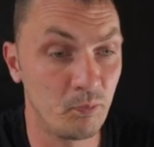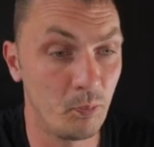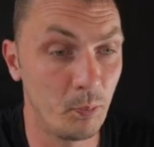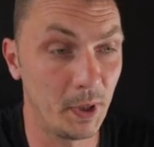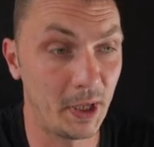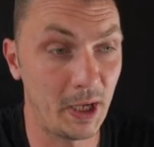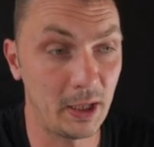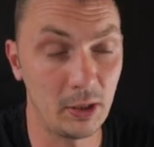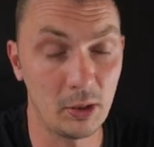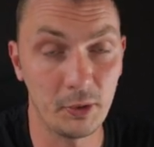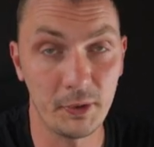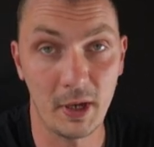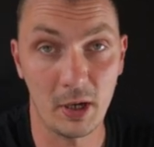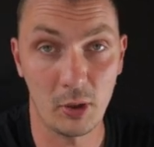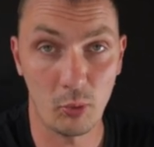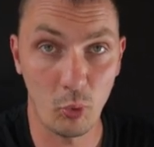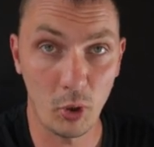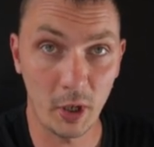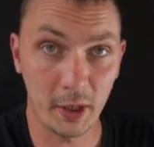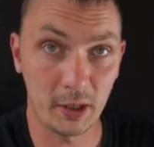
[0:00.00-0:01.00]
But I know
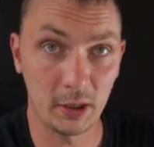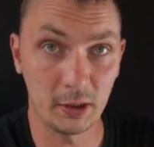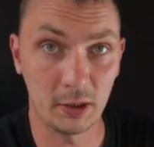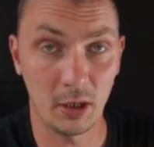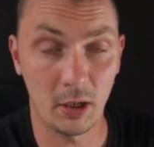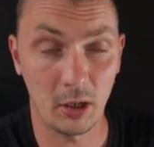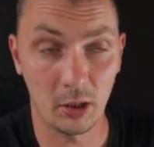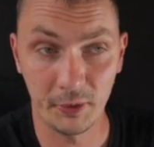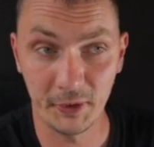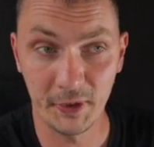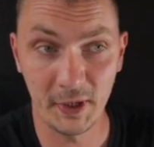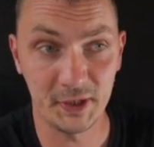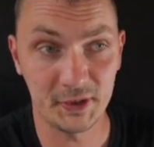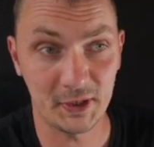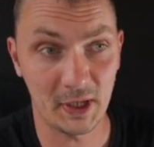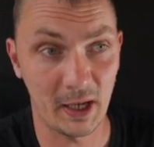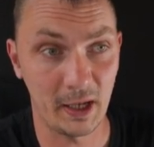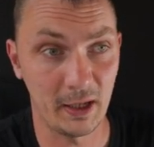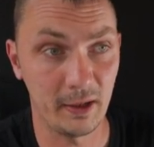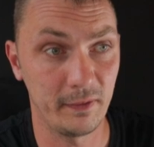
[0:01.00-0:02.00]
they're working on
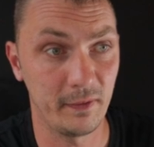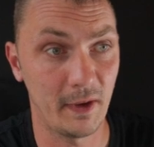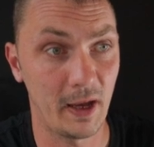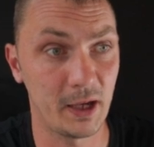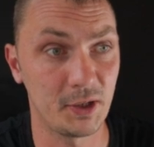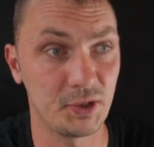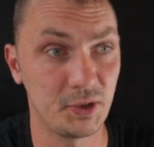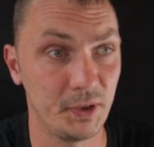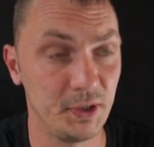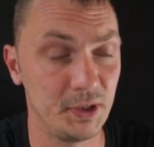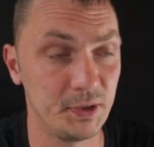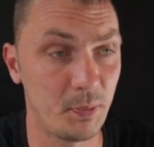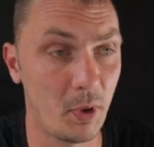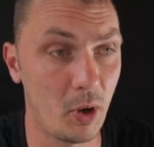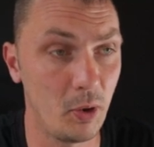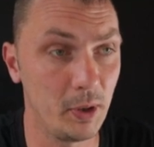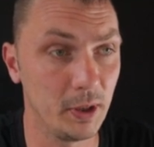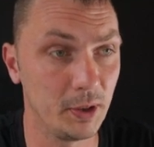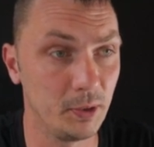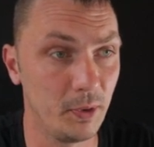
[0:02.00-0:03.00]
this. I've actually
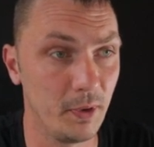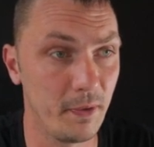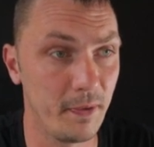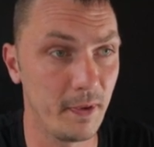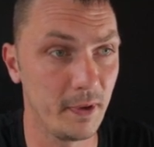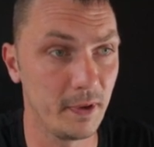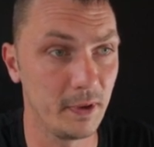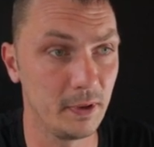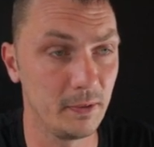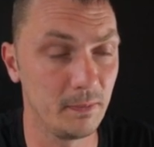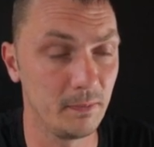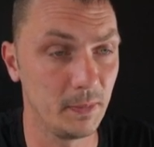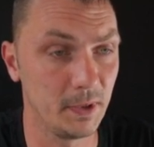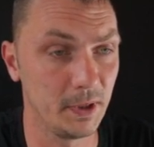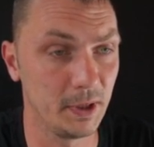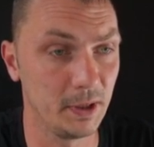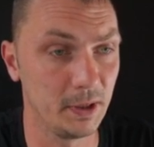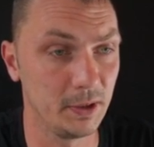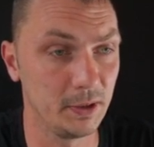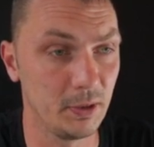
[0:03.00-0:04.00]
spoken with uh,
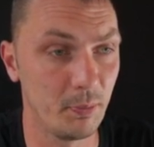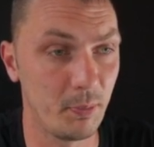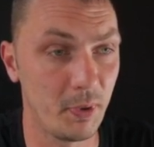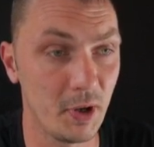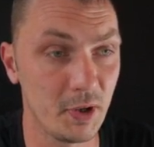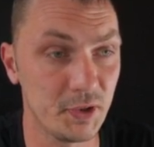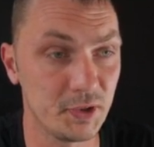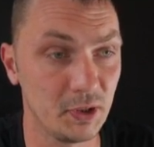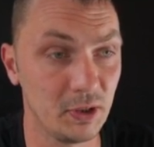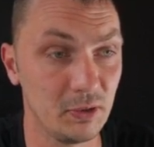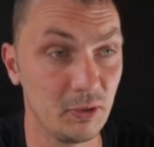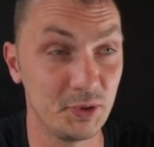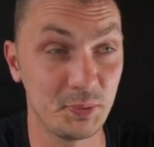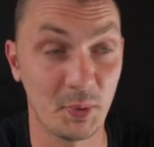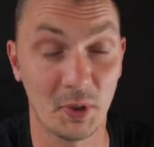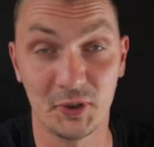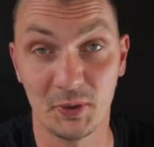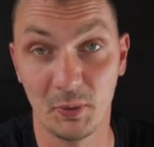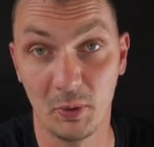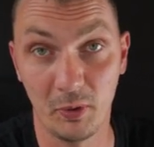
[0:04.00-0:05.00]
uh, the person
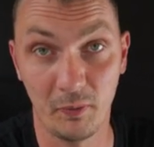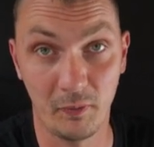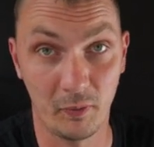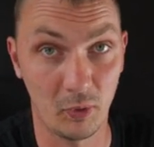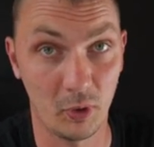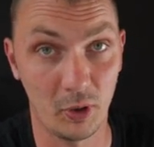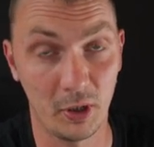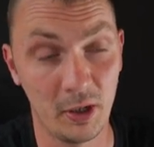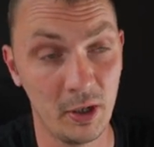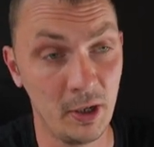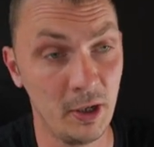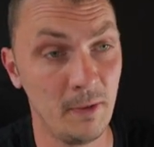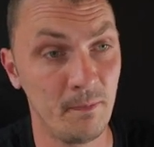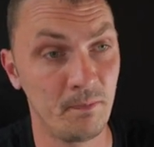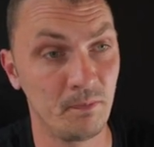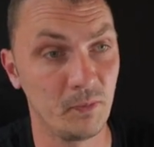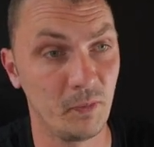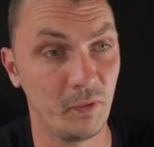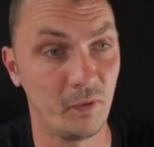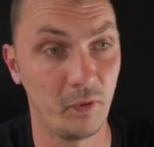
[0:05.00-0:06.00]
responsible for,
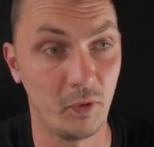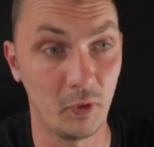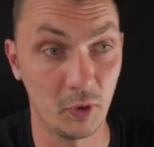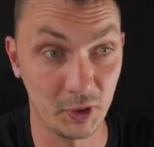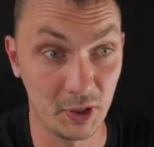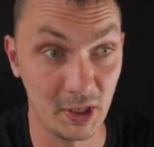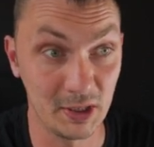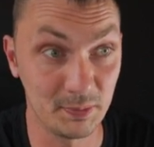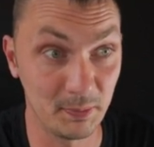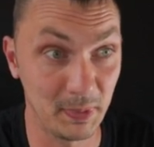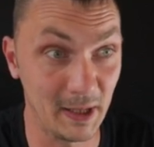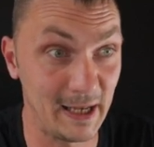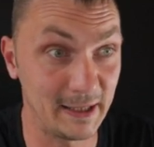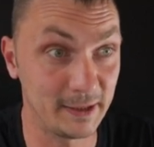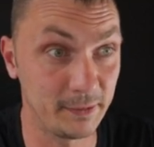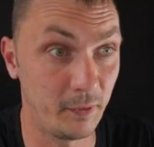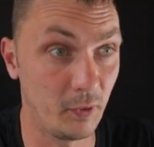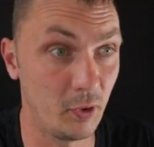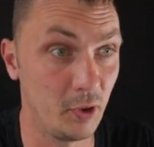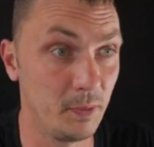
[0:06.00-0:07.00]
for this
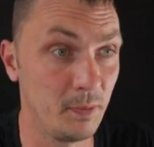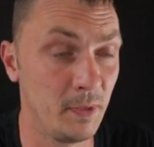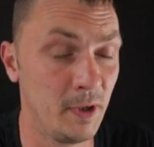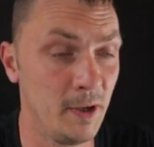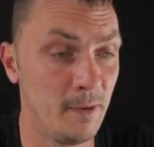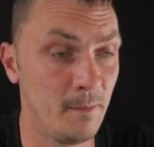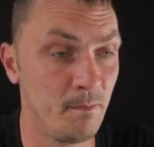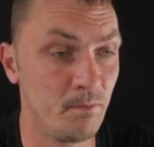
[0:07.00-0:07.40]
platform,